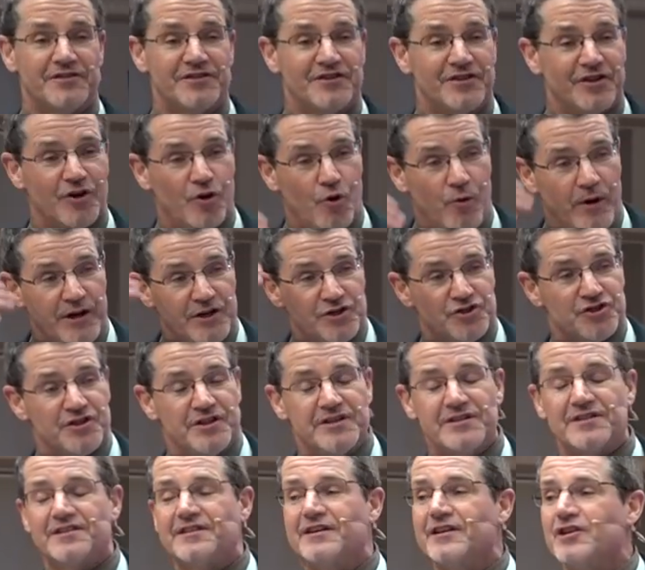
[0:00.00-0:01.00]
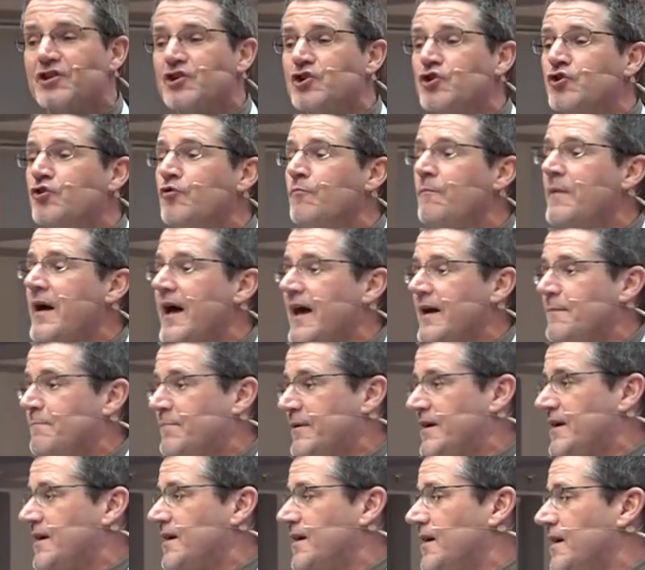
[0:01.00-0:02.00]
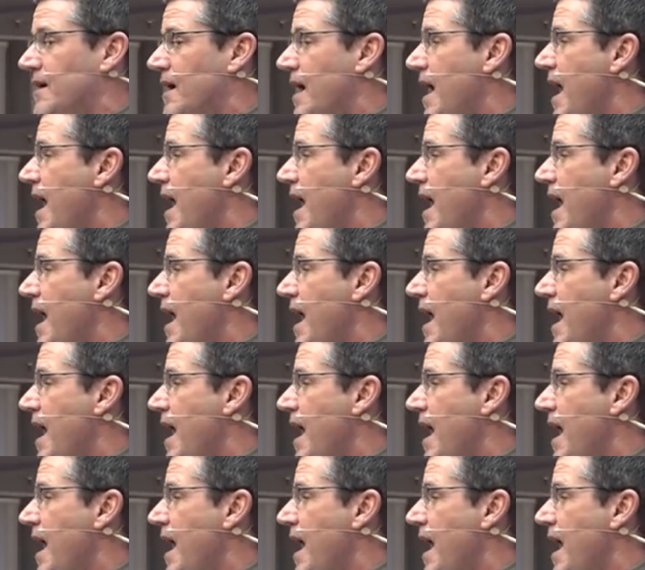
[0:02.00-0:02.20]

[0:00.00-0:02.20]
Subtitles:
the questions that you may be